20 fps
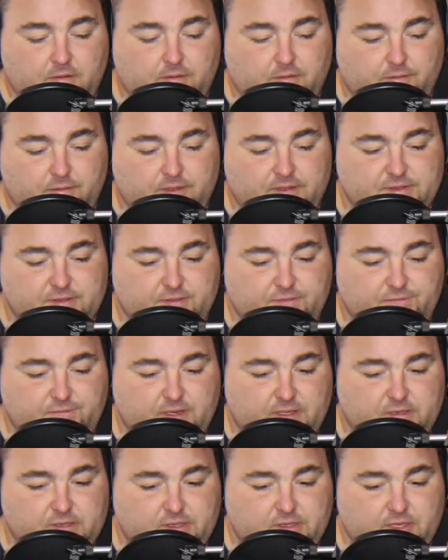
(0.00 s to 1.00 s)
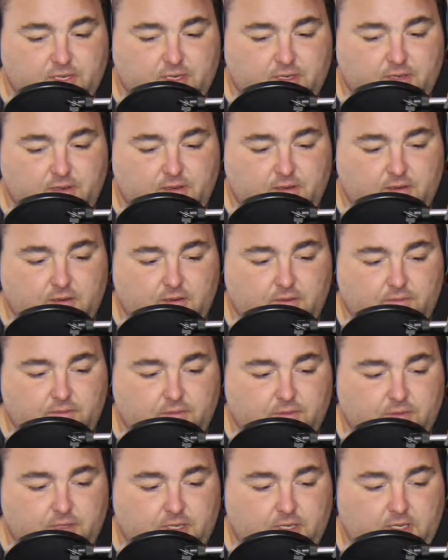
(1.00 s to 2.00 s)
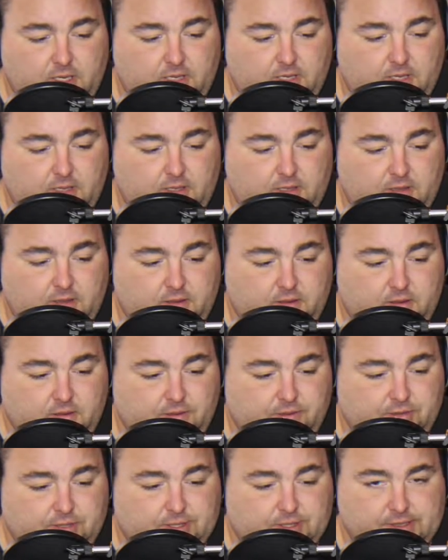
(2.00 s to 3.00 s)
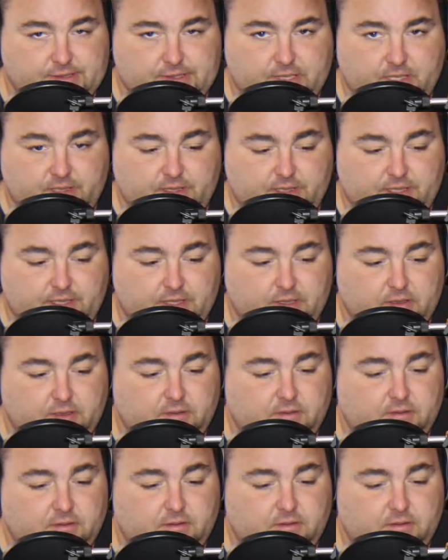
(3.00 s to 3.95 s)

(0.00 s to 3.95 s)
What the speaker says: RedZoneFaction.com and check us out there.